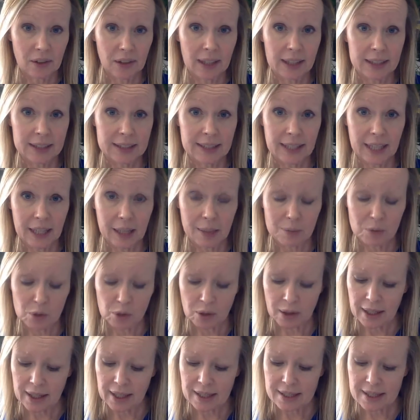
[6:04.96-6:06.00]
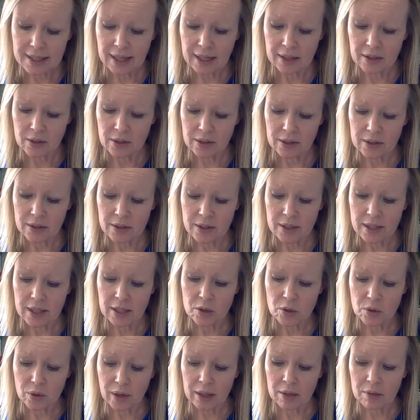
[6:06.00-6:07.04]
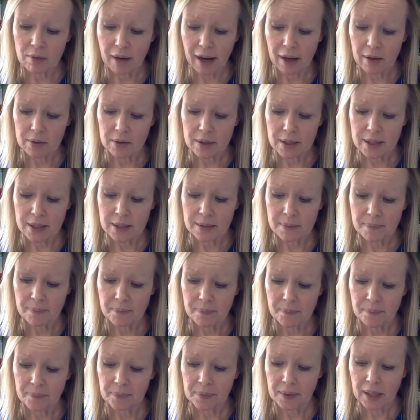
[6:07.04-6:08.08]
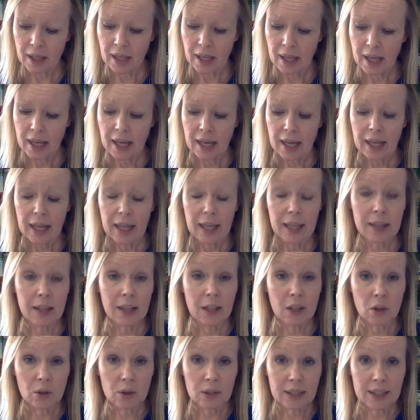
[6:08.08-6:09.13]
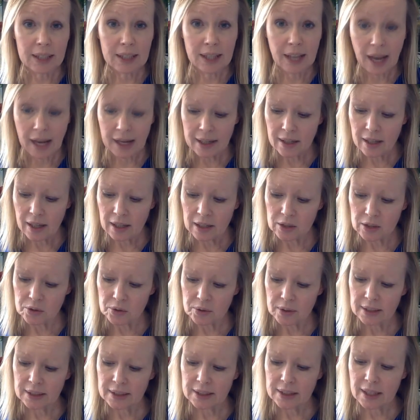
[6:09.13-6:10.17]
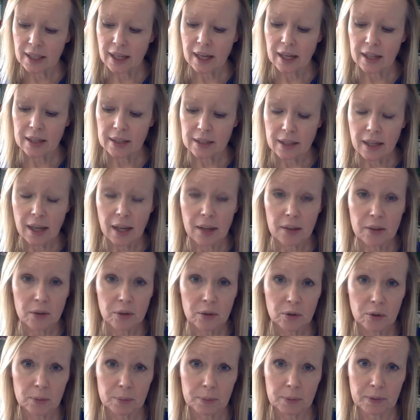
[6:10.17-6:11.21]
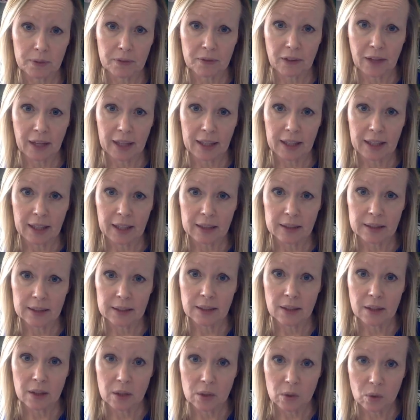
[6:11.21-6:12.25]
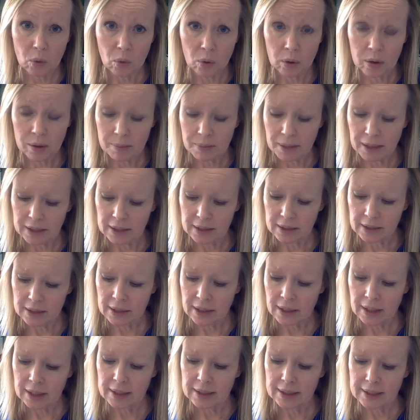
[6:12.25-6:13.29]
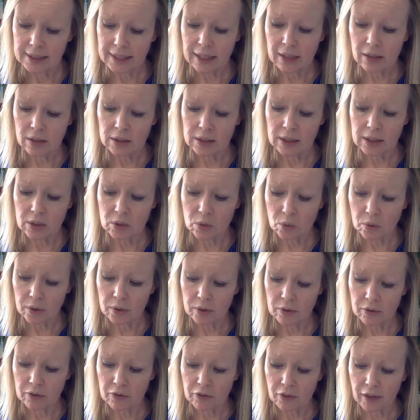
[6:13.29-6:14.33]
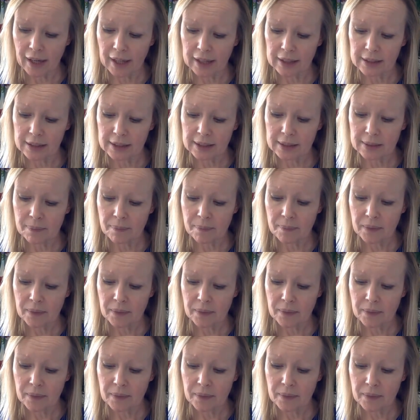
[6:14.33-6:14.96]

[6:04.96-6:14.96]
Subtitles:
they set up trading centers and trade routes. In the early 900s, another group of Vikings, the Normans, settled in northern France.